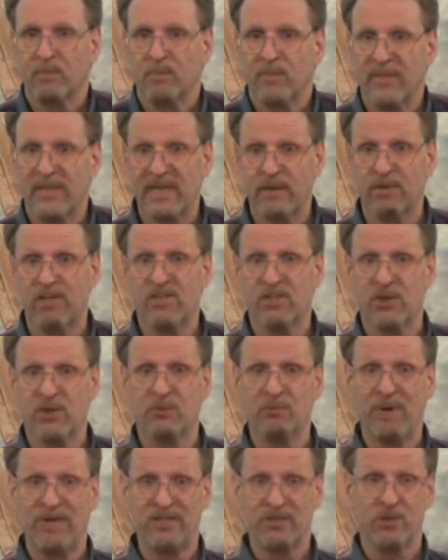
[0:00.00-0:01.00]
Literally
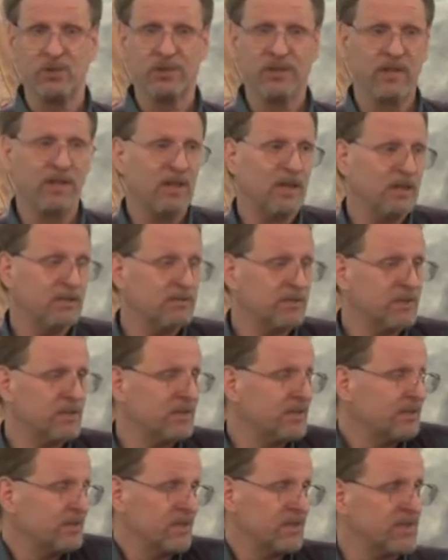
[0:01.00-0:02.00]
sold my soul to
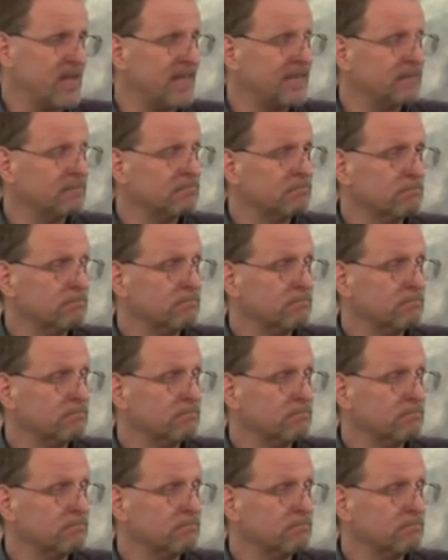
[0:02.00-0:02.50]
Satan.